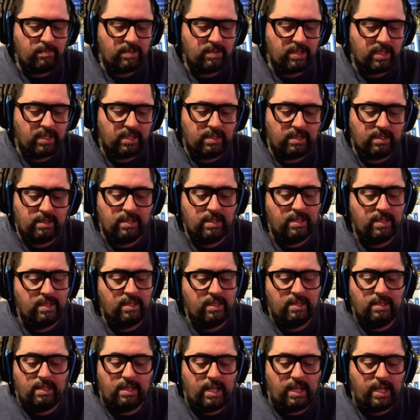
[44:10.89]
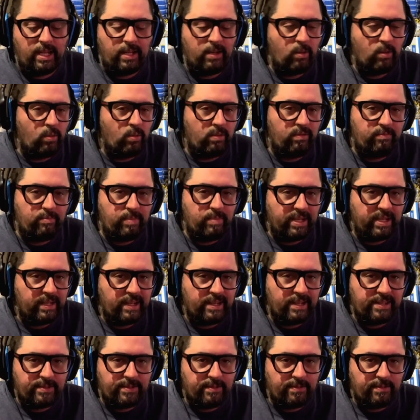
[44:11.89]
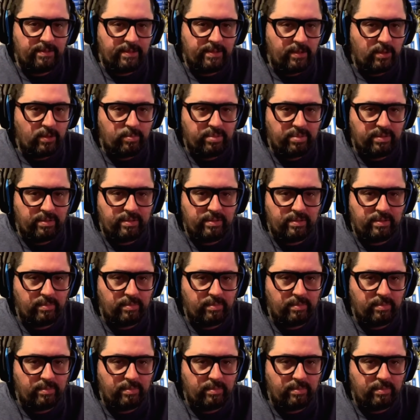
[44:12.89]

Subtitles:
Like, I know if my guys are out in the open,